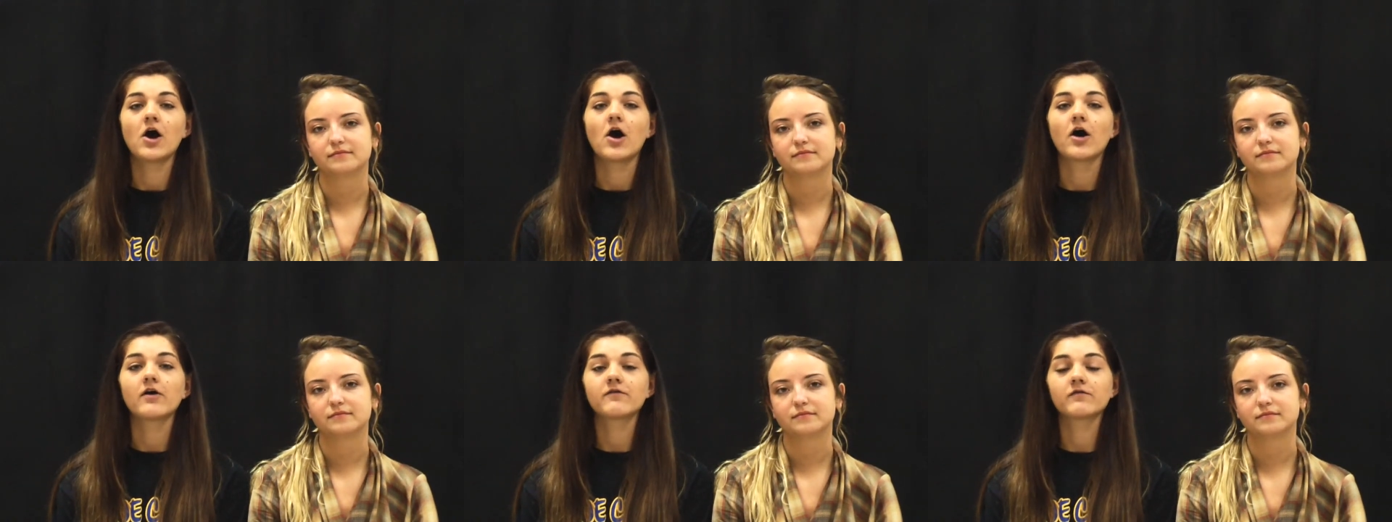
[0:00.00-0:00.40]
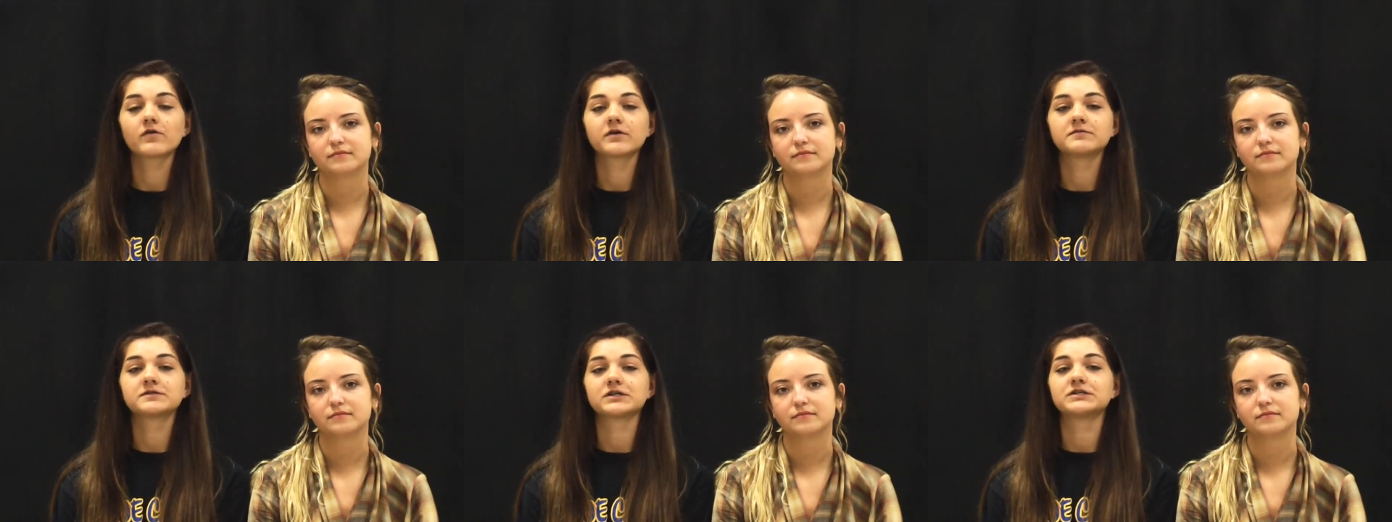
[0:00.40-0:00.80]
Speaker 1: All
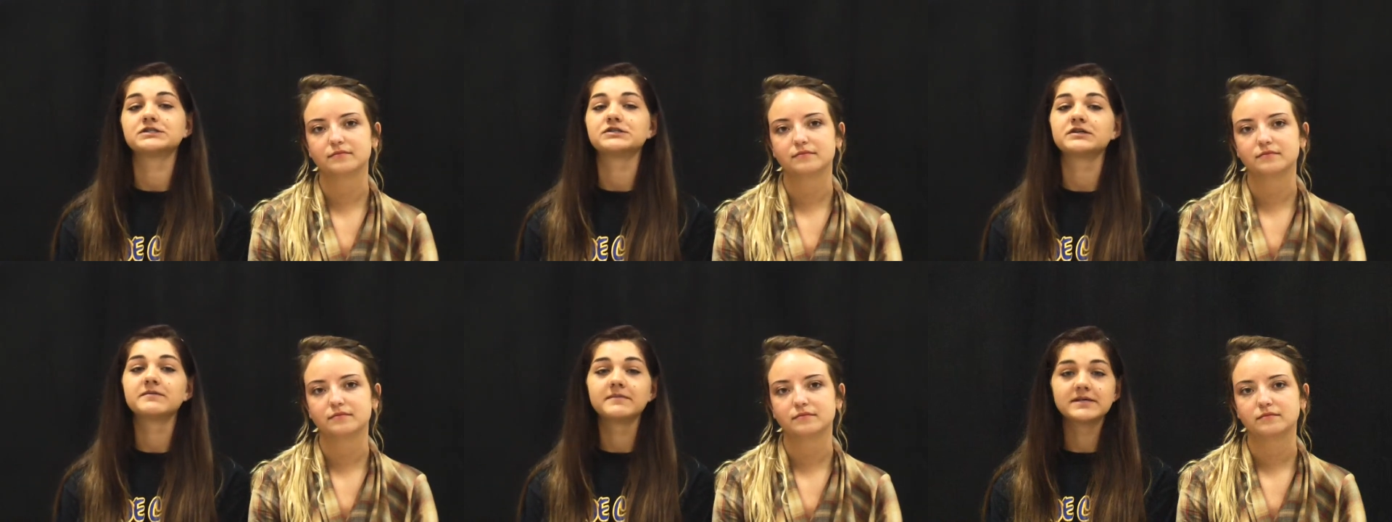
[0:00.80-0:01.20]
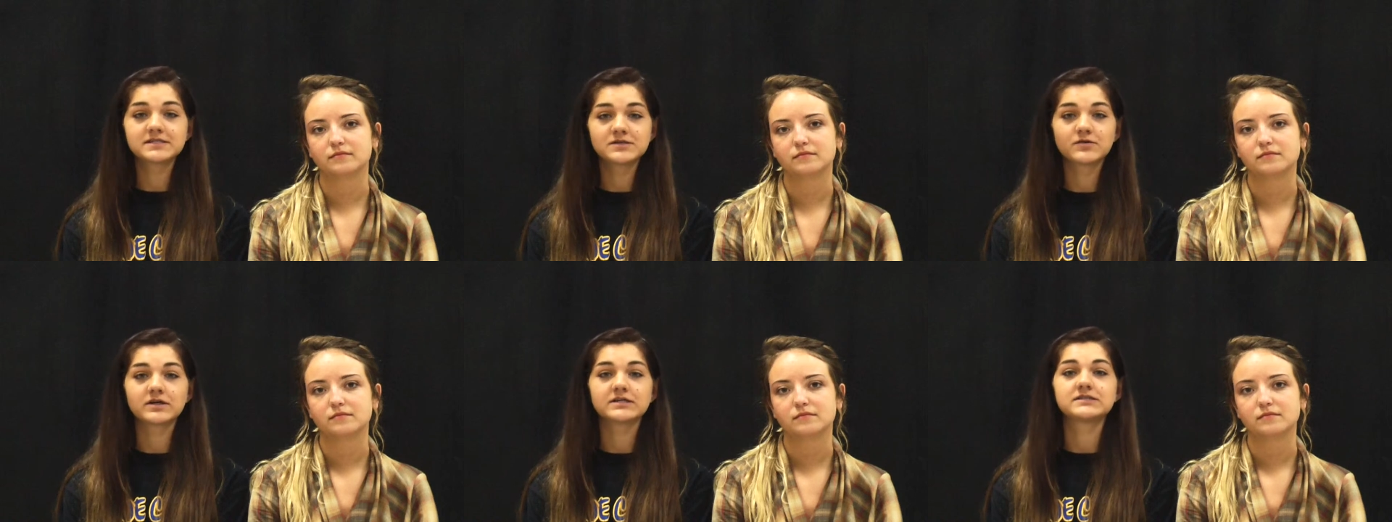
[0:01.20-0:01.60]
forms are due to
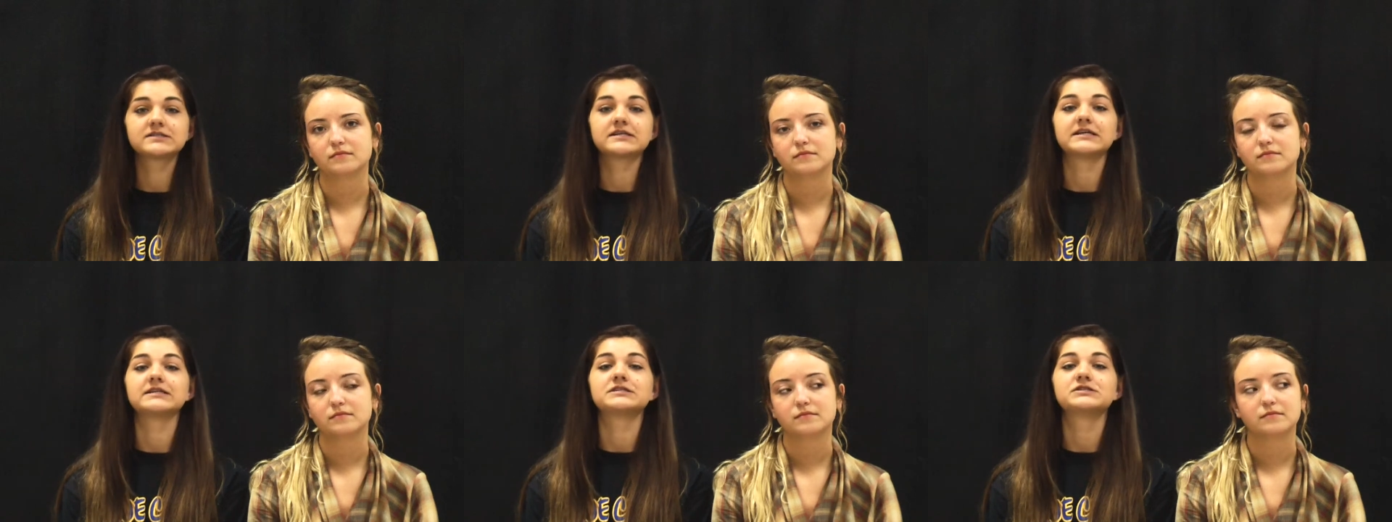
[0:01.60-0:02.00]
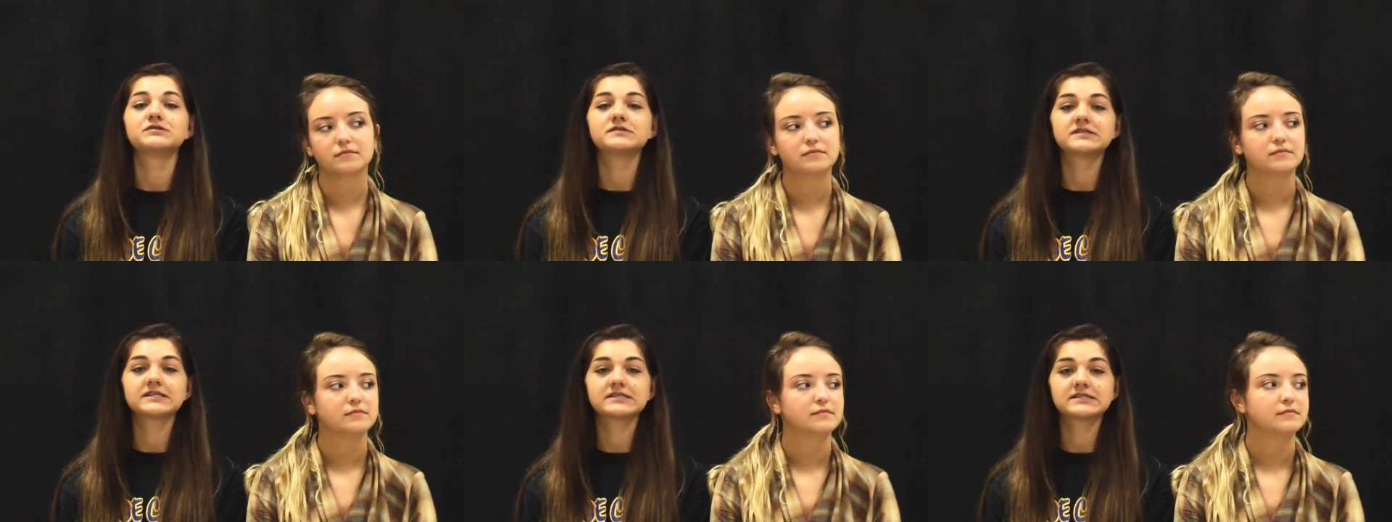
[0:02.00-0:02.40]
Ms. Norris in
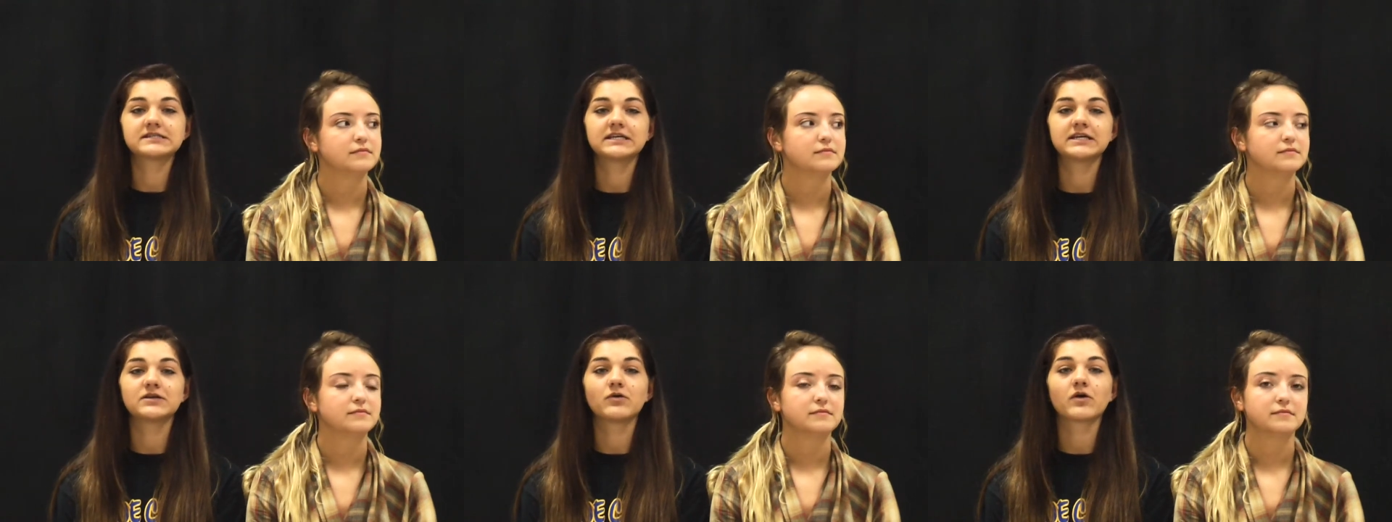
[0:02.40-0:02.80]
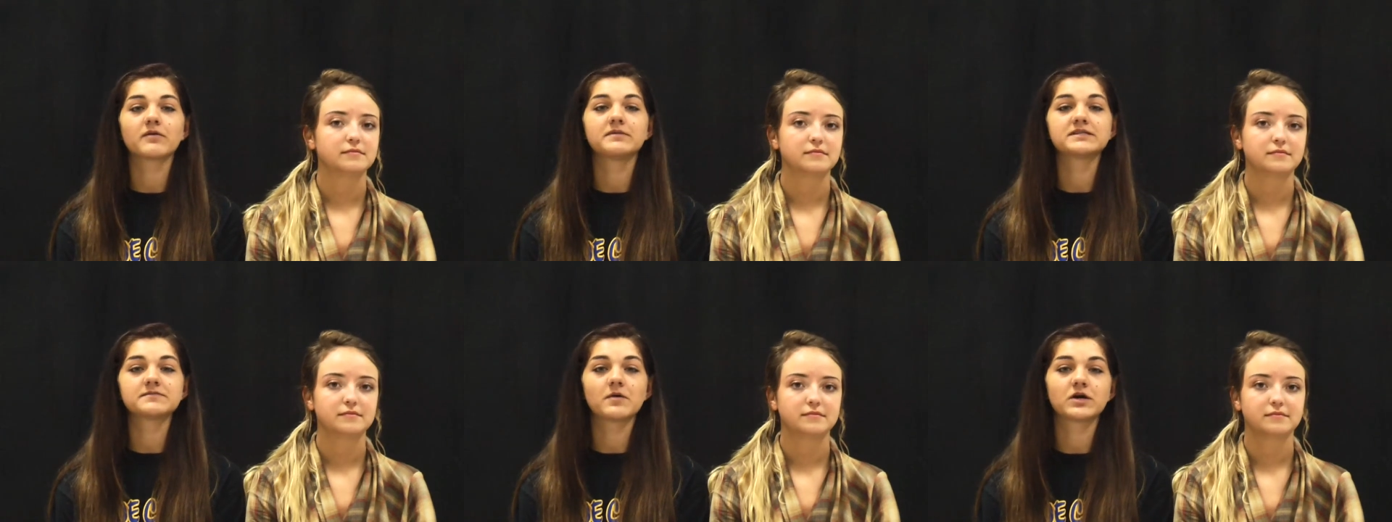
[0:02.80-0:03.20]
216
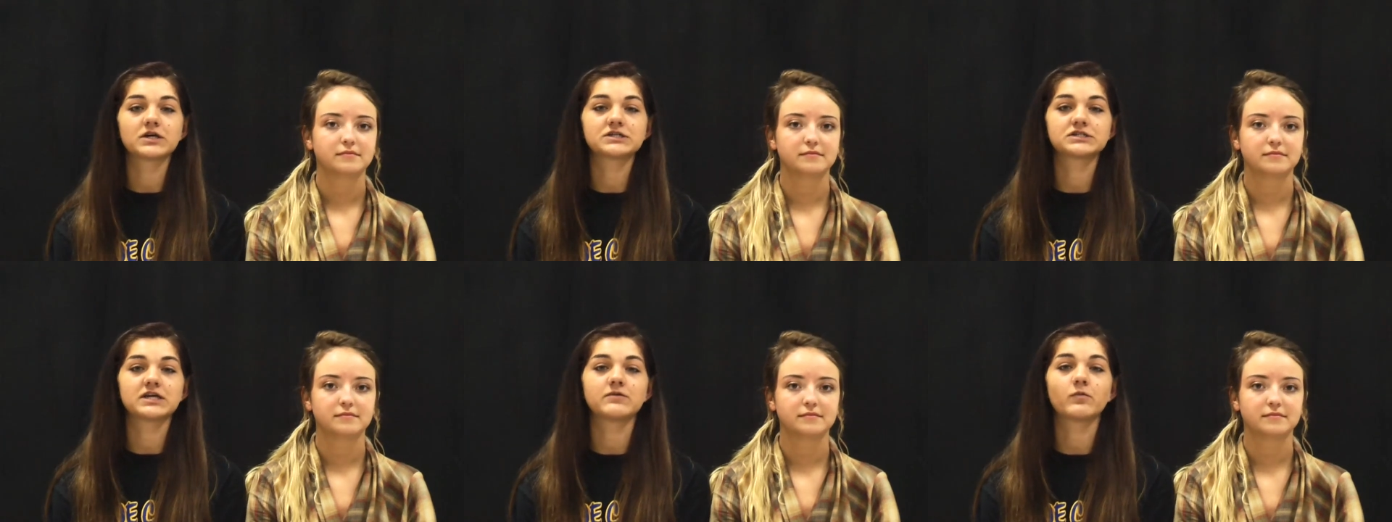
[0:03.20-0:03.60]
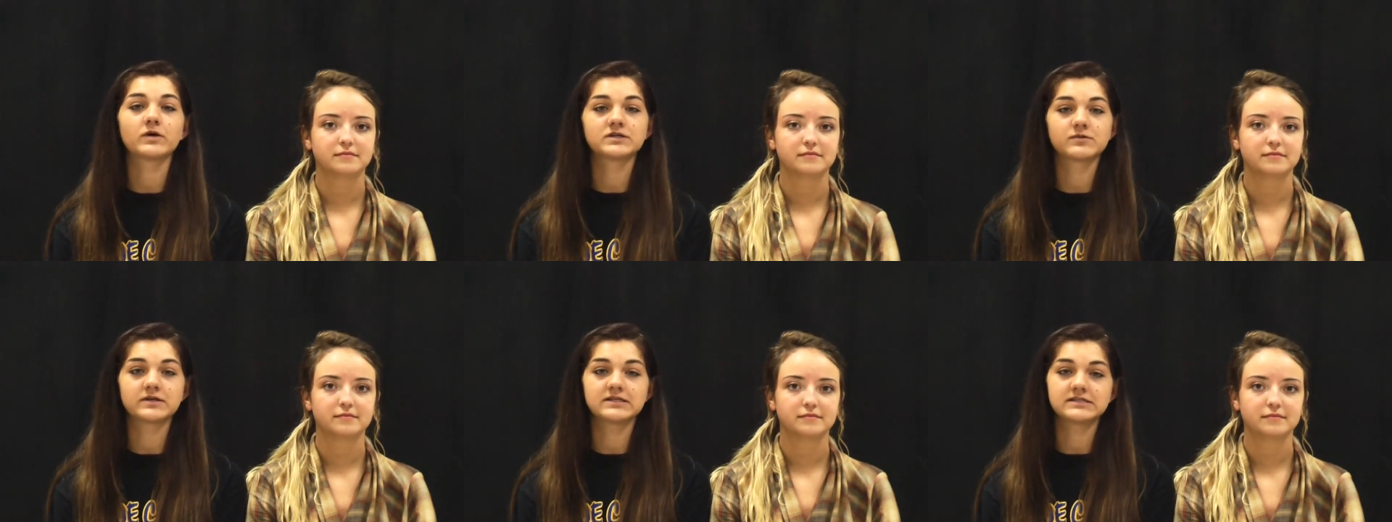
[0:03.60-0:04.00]
or Ms. Marsh in
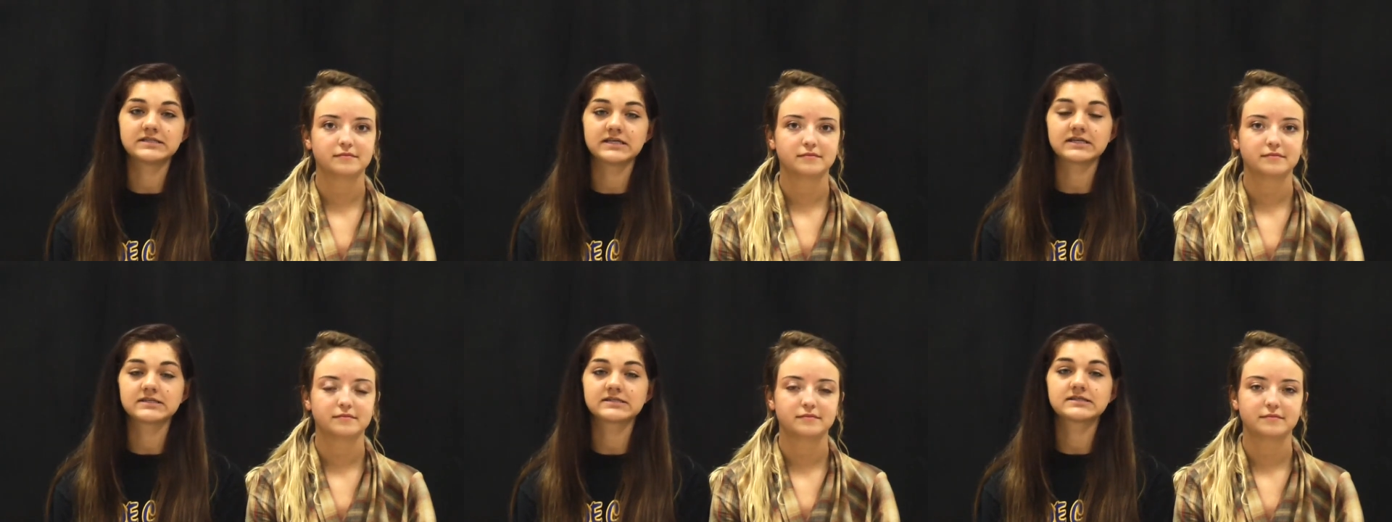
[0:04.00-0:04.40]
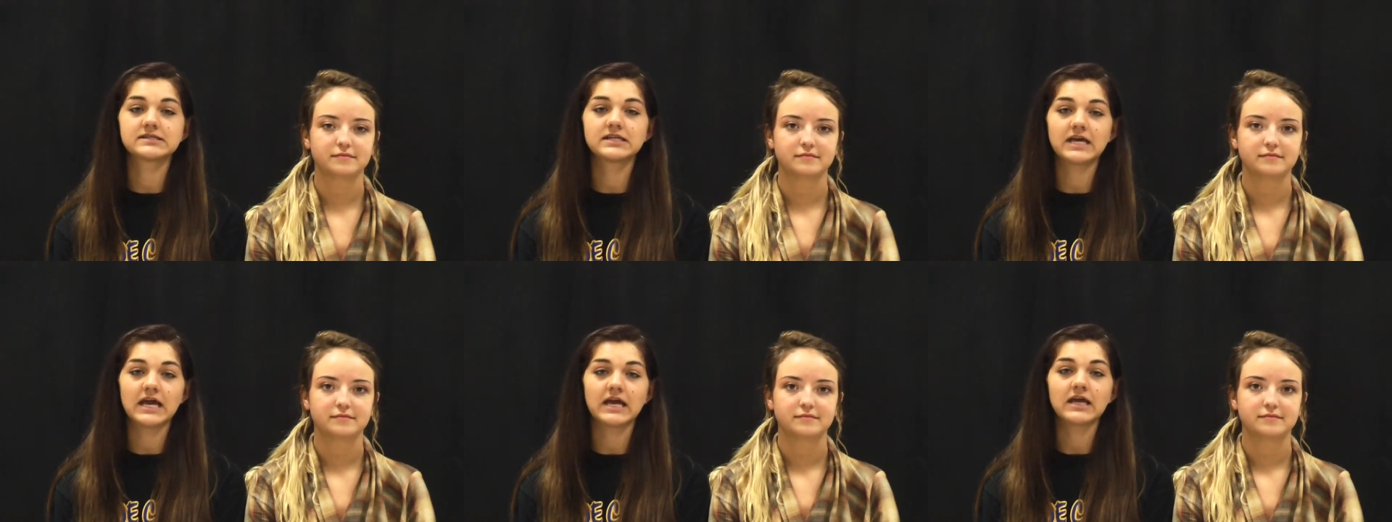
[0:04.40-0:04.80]
126
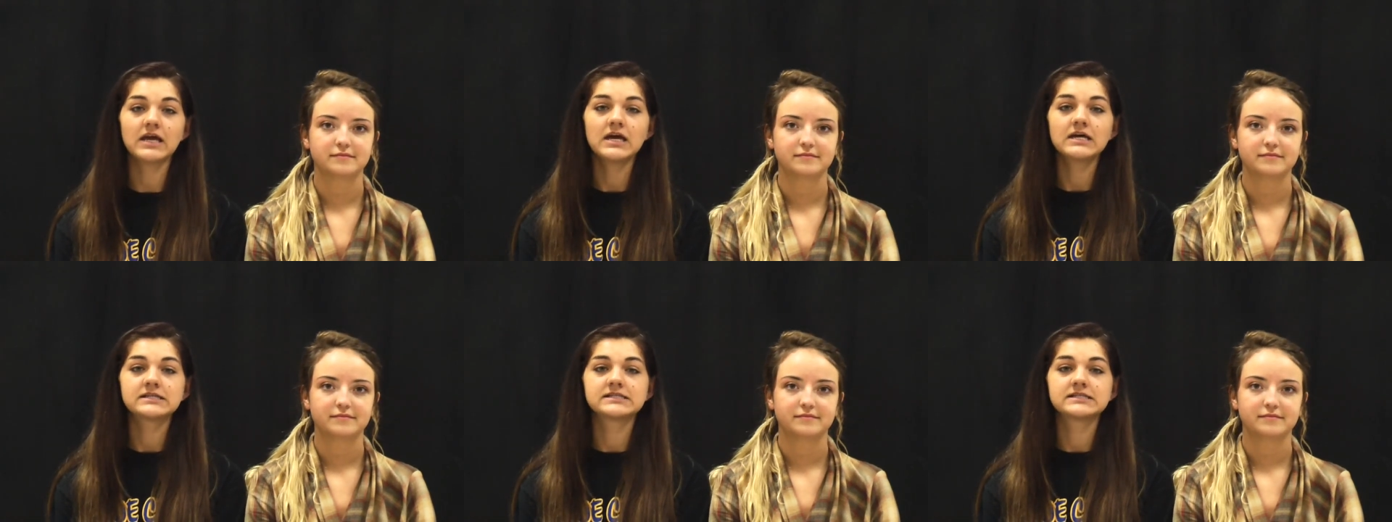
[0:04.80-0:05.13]
today.